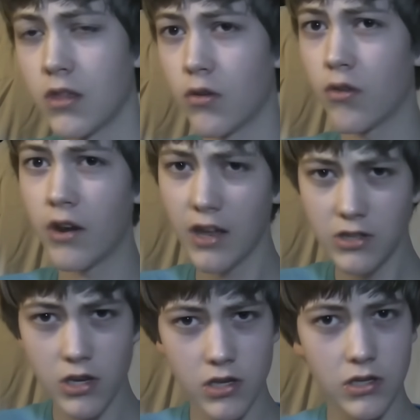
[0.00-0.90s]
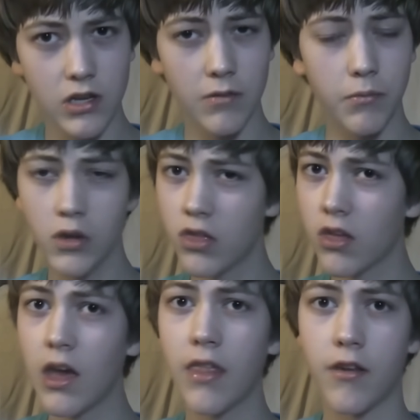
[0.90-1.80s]
Though they're not just put
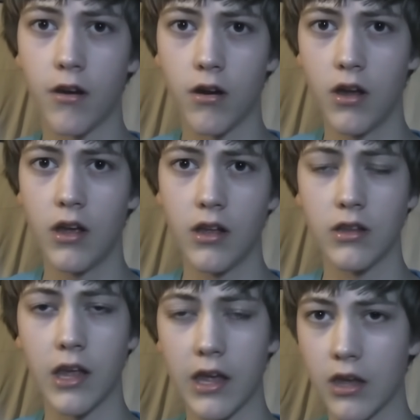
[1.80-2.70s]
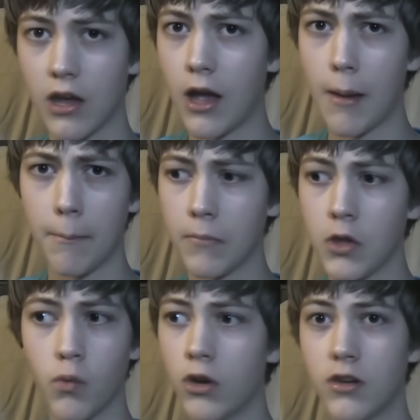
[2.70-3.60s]
together like
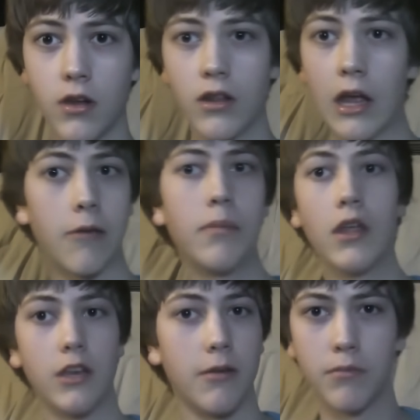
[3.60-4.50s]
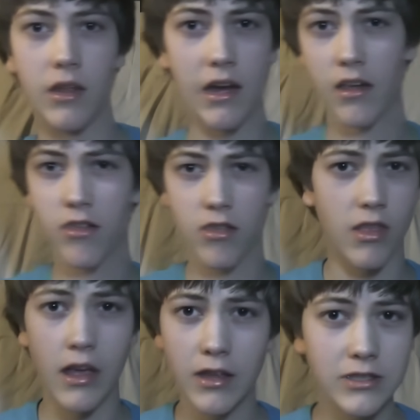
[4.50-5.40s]
you would like building blocks.
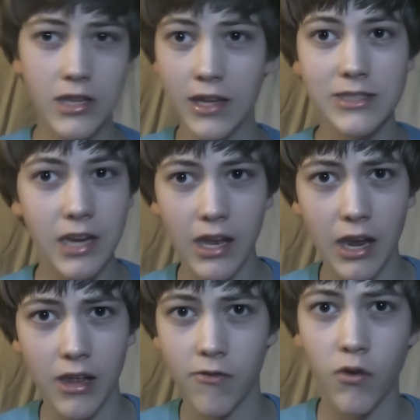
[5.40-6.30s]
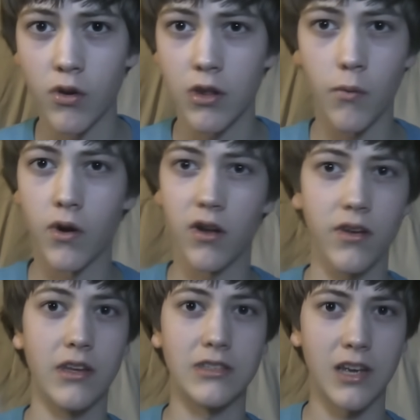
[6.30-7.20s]
That's not how the 4D
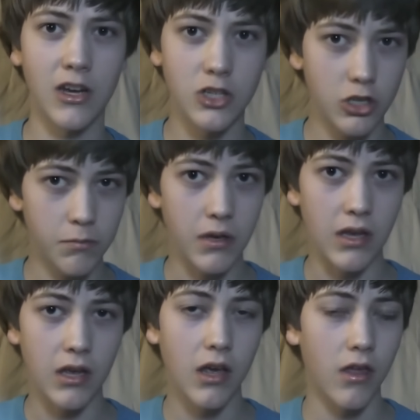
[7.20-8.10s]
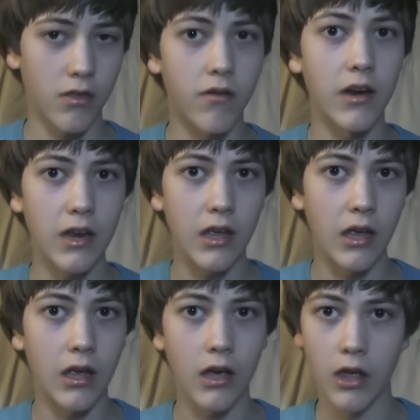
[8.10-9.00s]
world is. That would just be
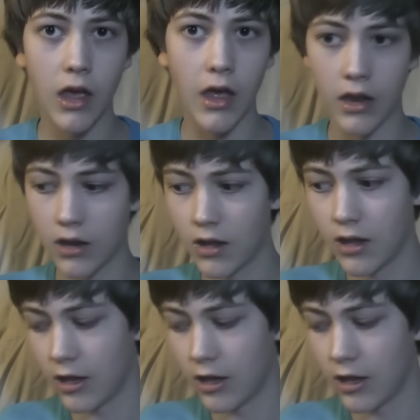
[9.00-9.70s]
3D again.